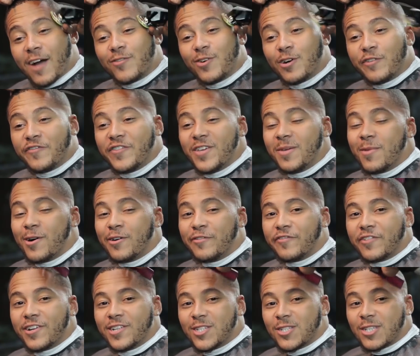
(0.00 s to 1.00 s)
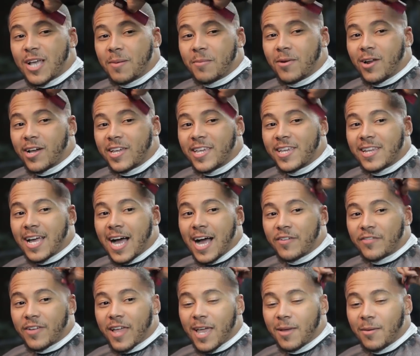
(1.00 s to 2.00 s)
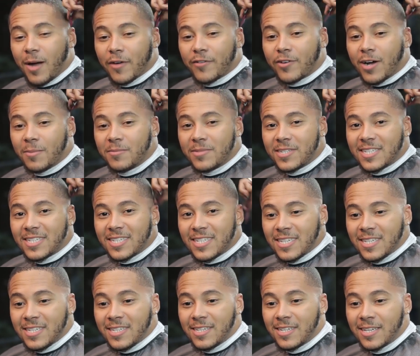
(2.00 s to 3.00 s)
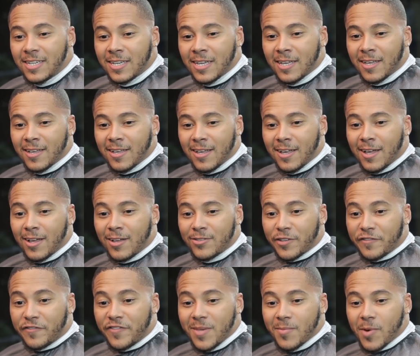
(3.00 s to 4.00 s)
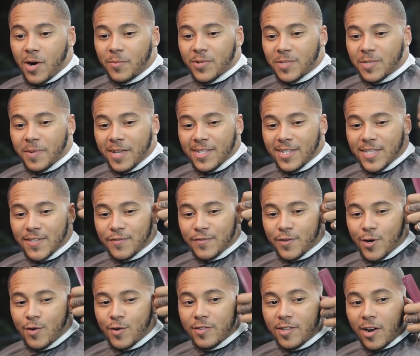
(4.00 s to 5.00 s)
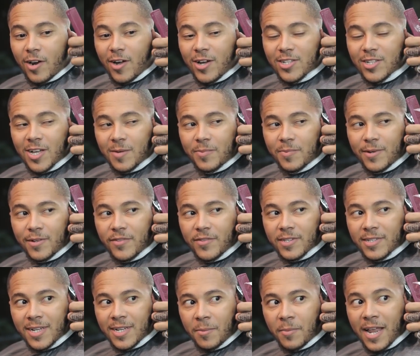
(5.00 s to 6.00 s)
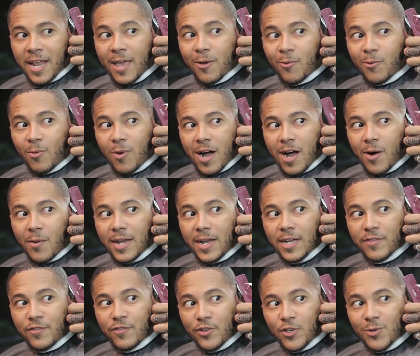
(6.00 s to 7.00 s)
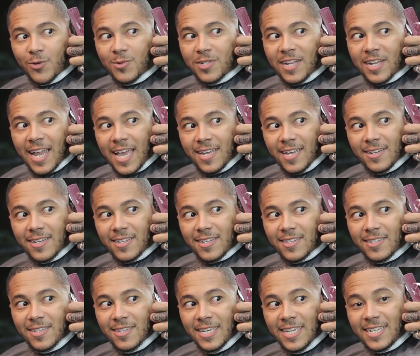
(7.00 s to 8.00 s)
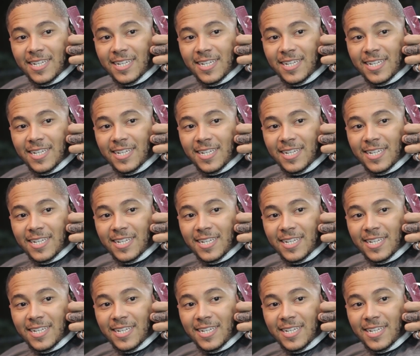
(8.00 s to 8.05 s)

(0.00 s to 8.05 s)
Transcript: Yeah. I've got female friends, so I'm lucky that I've come to see the female perspective over the last couple of years, and I'm like, wow, I never knew it was like this.